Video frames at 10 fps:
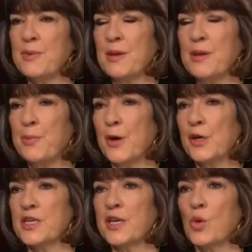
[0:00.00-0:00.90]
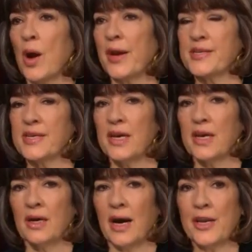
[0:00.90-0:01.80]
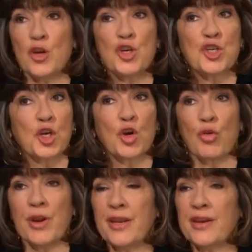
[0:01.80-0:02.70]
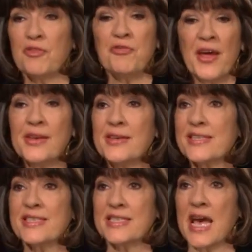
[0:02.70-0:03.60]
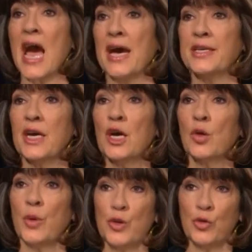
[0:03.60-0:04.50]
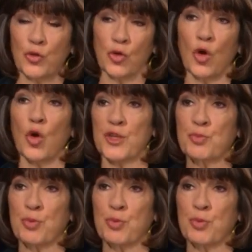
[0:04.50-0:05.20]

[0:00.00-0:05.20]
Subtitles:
have been personally quite, I don't know, chagrined, offended, sad when you saw this